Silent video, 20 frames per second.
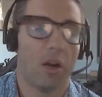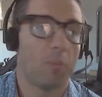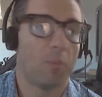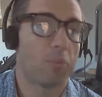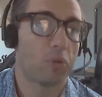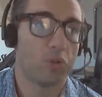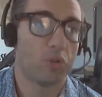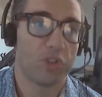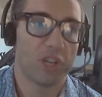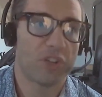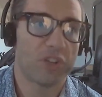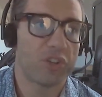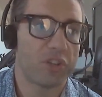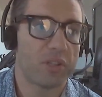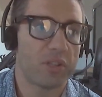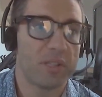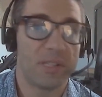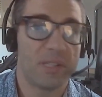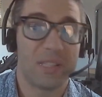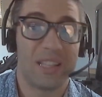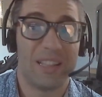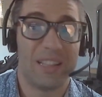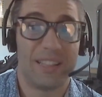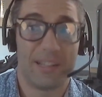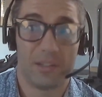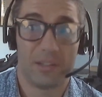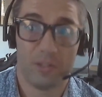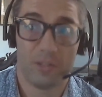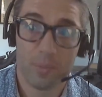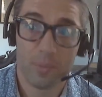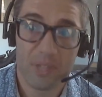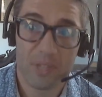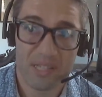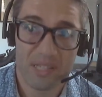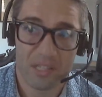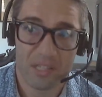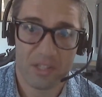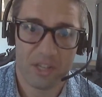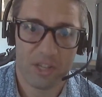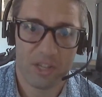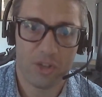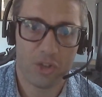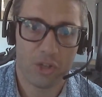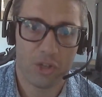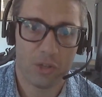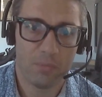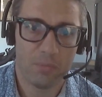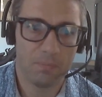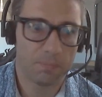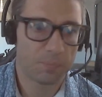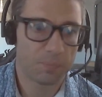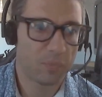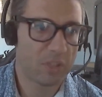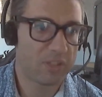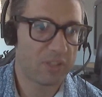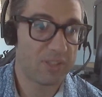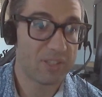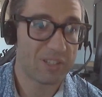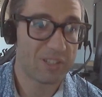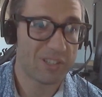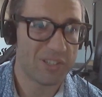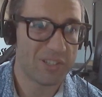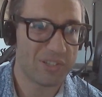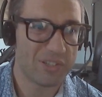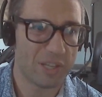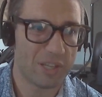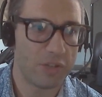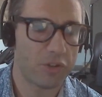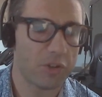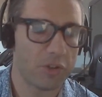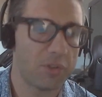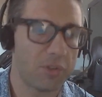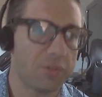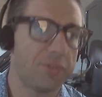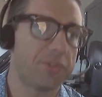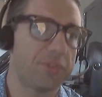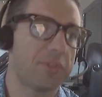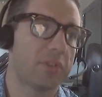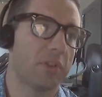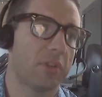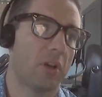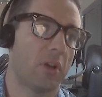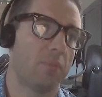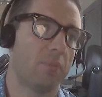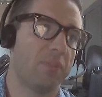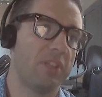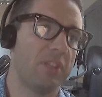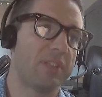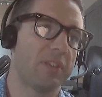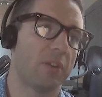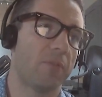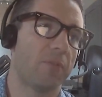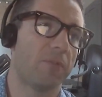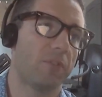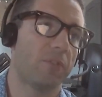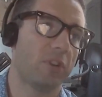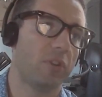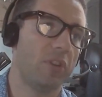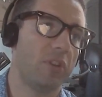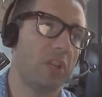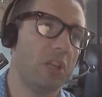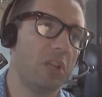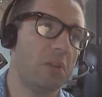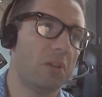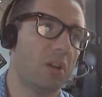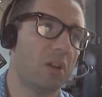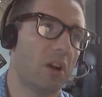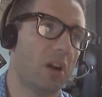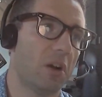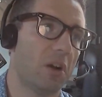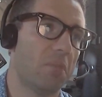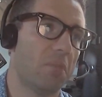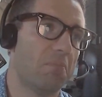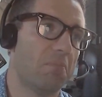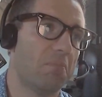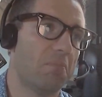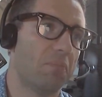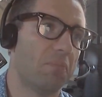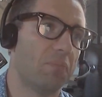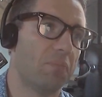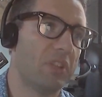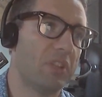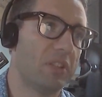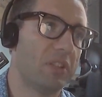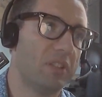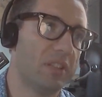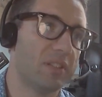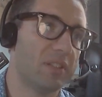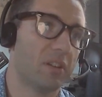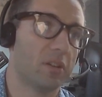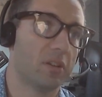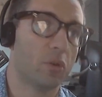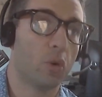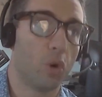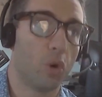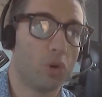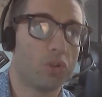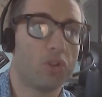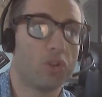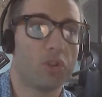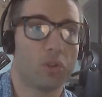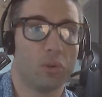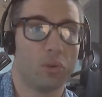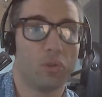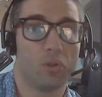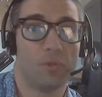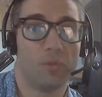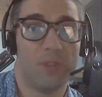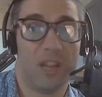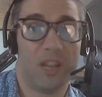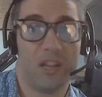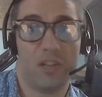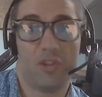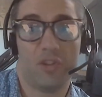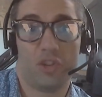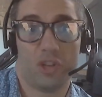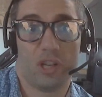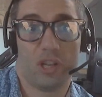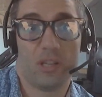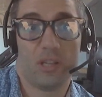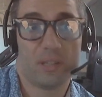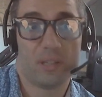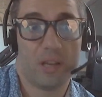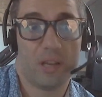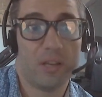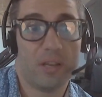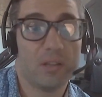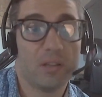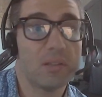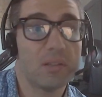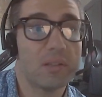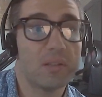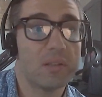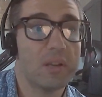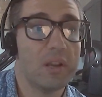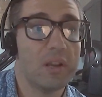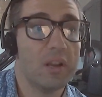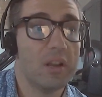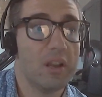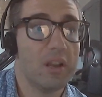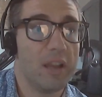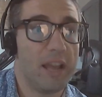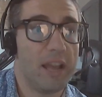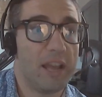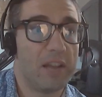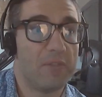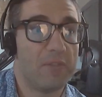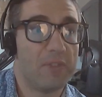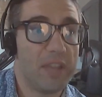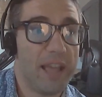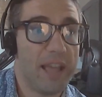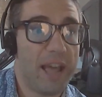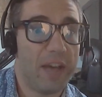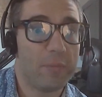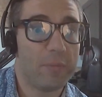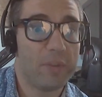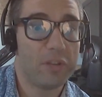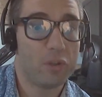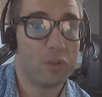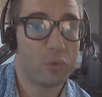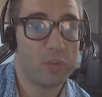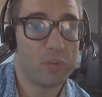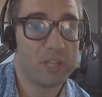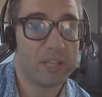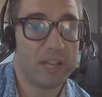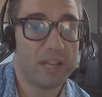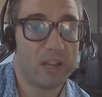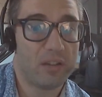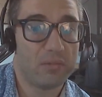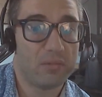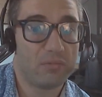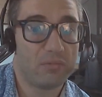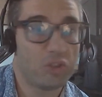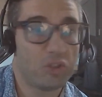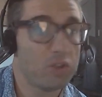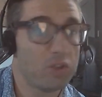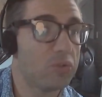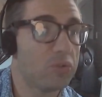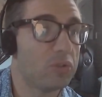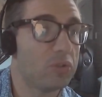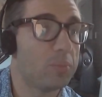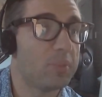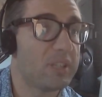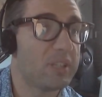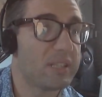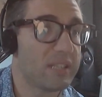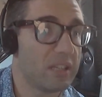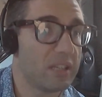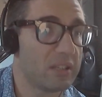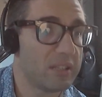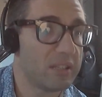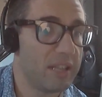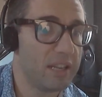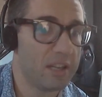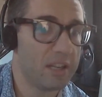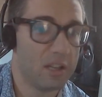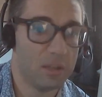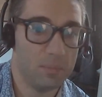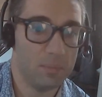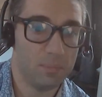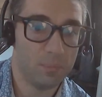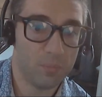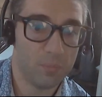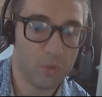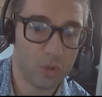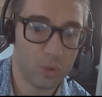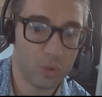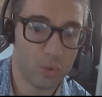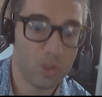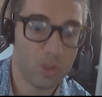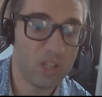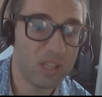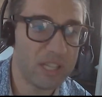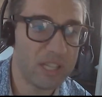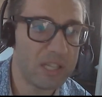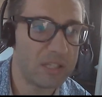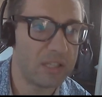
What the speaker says: Projections, data representation, discretizations, these are these are the cornerstones of any GI science. And we have been doing that just to represent data, to clean